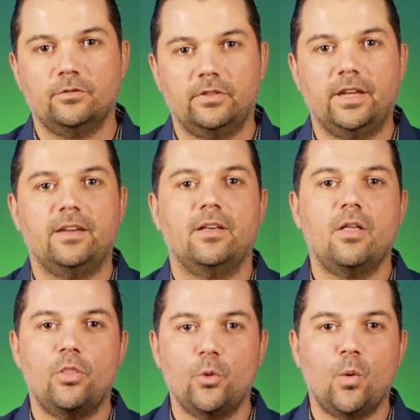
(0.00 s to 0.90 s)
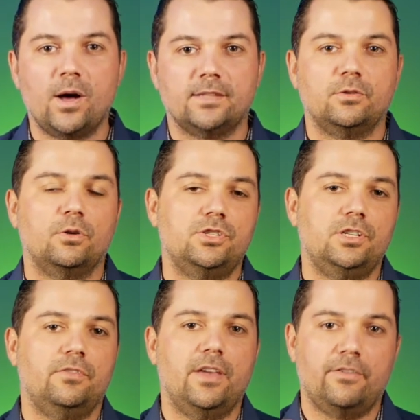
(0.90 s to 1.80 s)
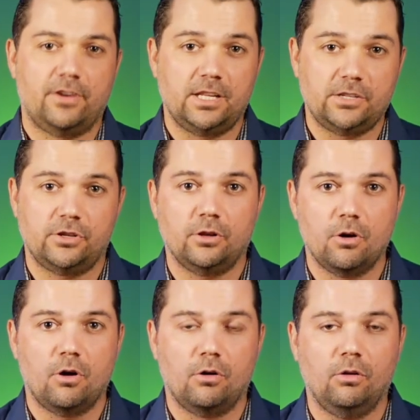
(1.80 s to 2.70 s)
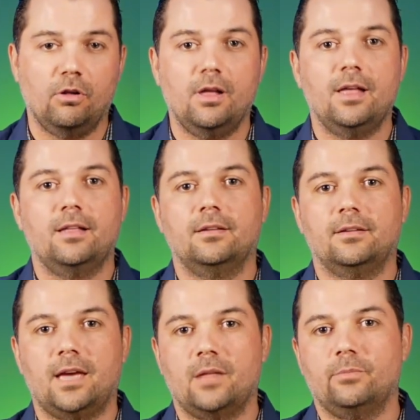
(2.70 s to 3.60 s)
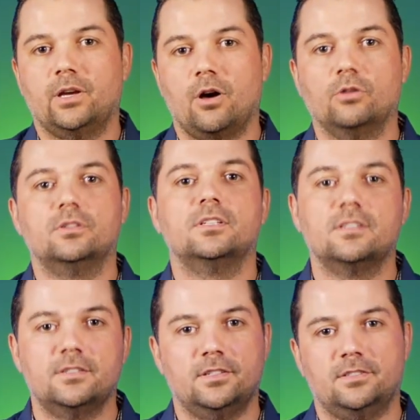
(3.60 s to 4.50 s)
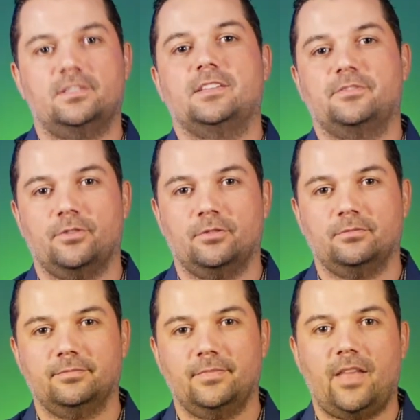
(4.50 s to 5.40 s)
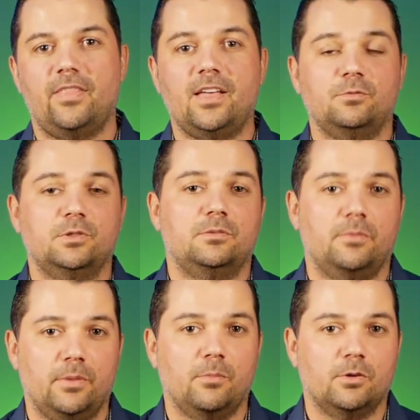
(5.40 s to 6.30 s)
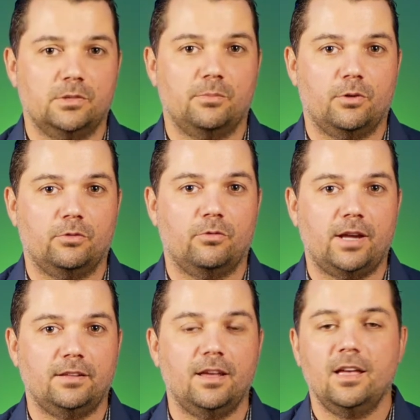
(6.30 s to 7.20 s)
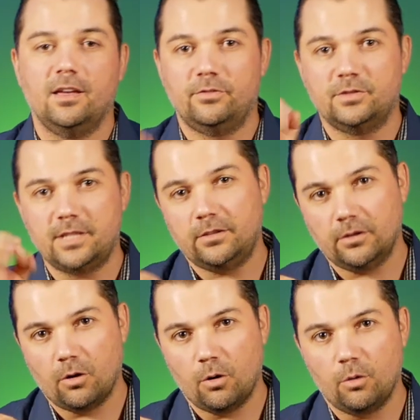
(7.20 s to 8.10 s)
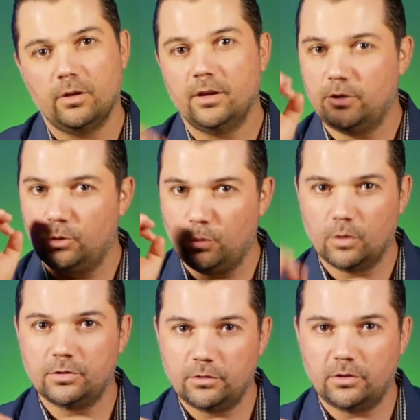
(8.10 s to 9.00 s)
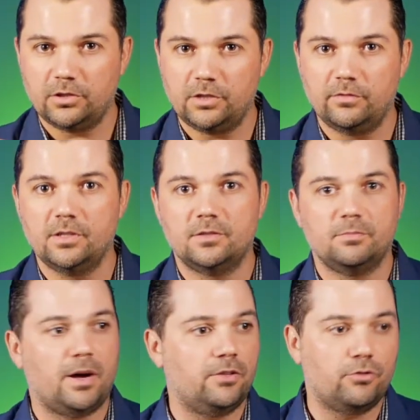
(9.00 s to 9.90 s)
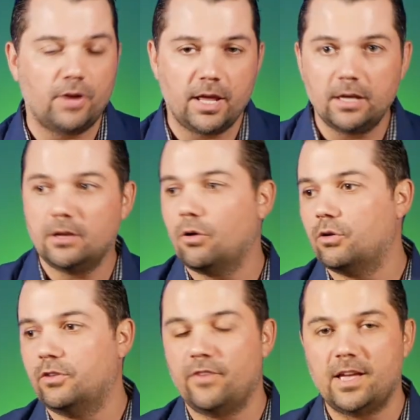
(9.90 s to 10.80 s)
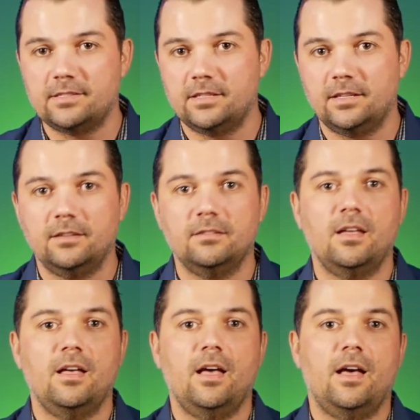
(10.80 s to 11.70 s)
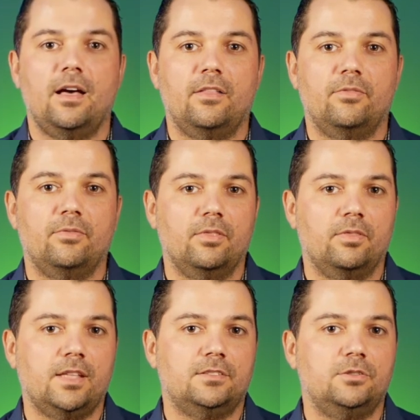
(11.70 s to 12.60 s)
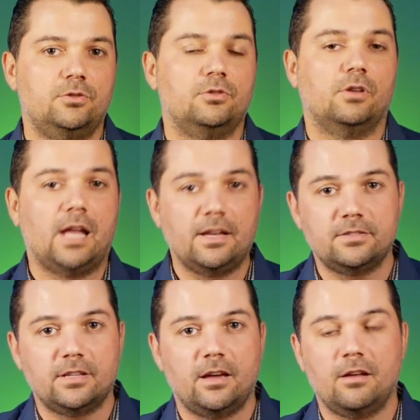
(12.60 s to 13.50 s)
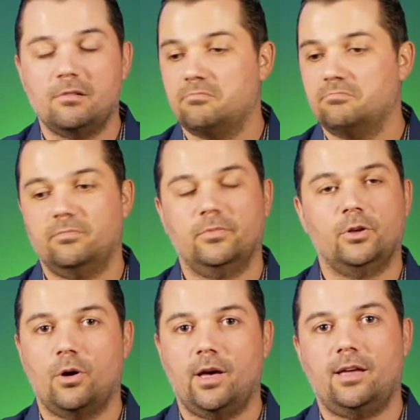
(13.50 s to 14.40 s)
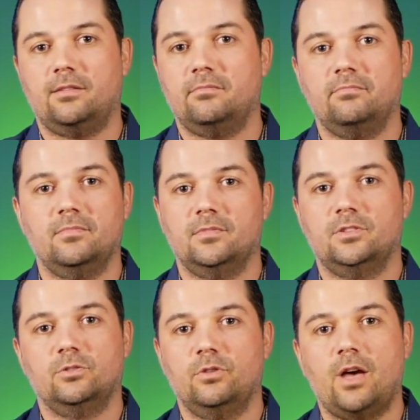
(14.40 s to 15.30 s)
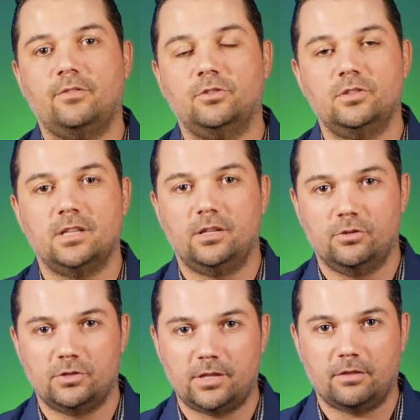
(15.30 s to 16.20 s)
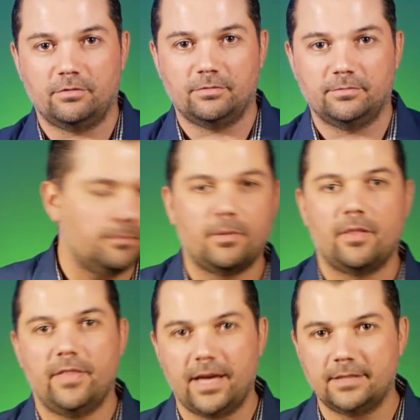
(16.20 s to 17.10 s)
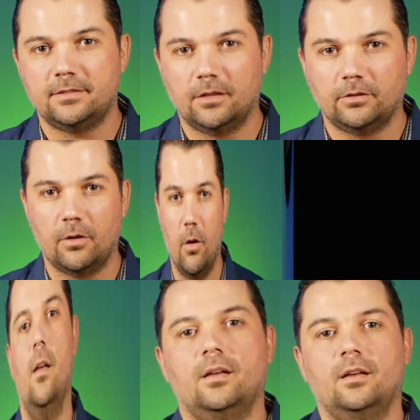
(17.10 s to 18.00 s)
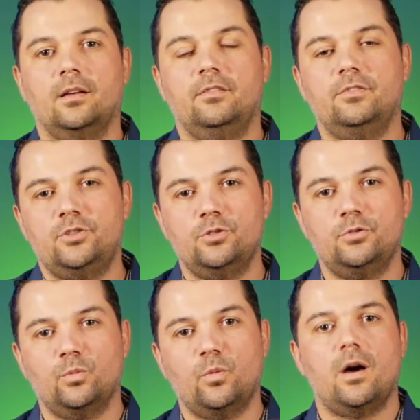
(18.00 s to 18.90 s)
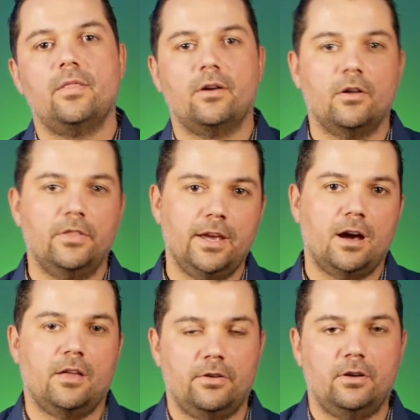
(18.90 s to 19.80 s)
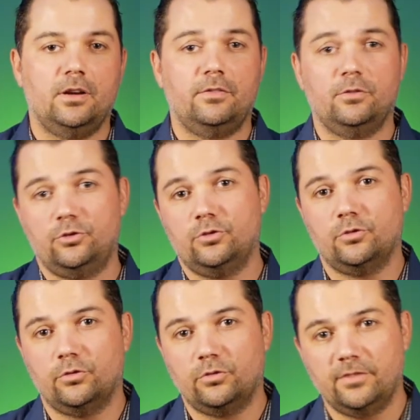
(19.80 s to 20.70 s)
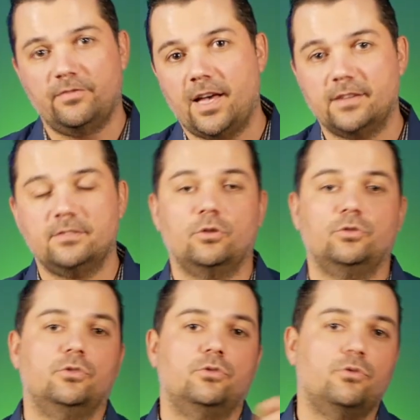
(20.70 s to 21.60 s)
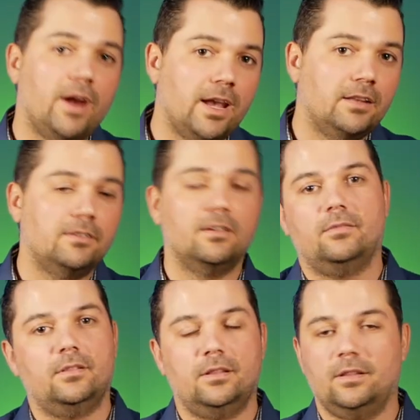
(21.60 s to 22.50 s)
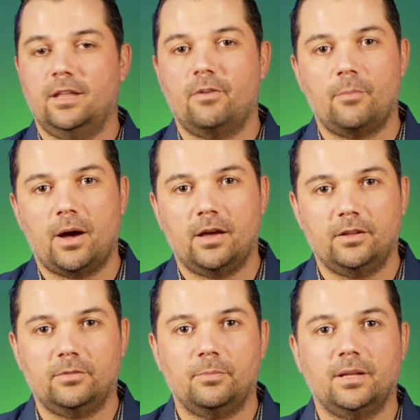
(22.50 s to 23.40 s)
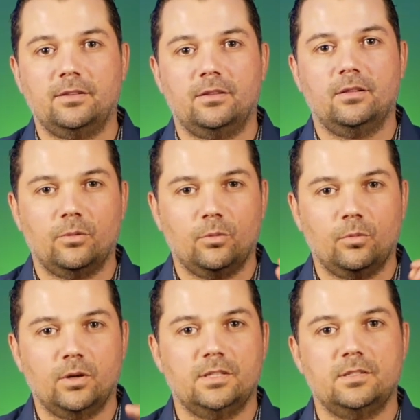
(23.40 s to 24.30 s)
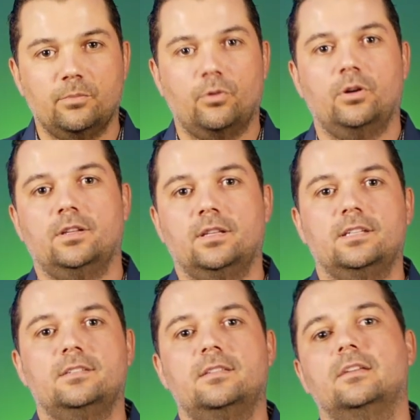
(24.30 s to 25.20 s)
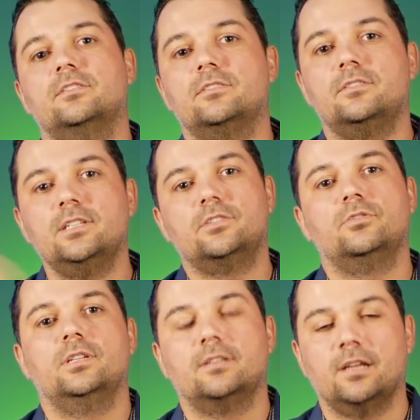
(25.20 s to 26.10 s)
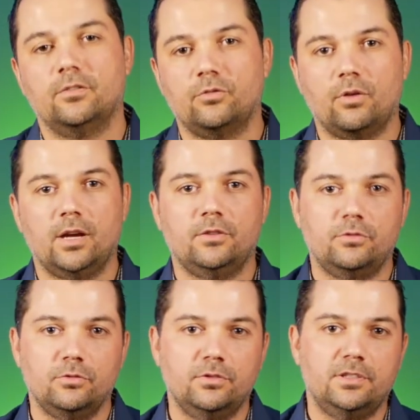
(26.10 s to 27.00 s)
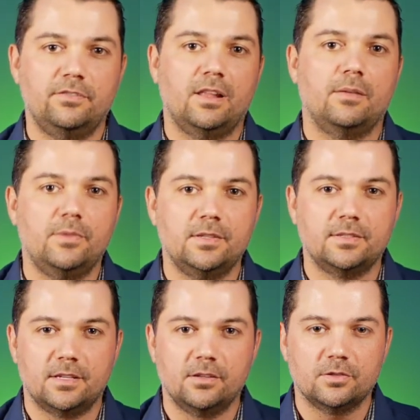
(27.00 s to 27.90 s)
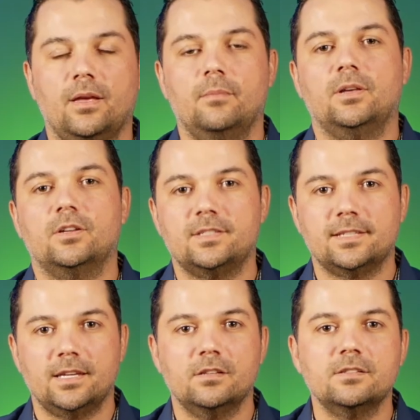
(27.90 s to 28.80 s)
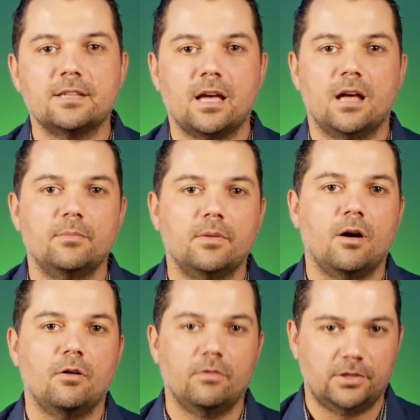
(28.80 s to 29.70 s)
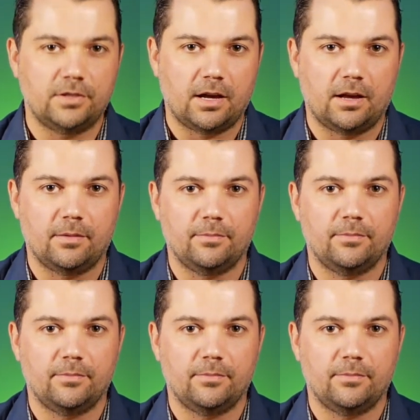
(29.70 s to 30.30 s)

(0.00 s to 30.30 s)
the day, the ones who achieve their financial goal can be called successful. And that's what's the most important, right? If you set your goal, you want to achieve this by trading or investing, and that suits your lifestyle, go ahead. So you have to decide yourself. But that's not all. If you choose one or the other, if you choose to invest or to trade, never mind, but what is important is this stick to it and try to develop the skills because skills come over time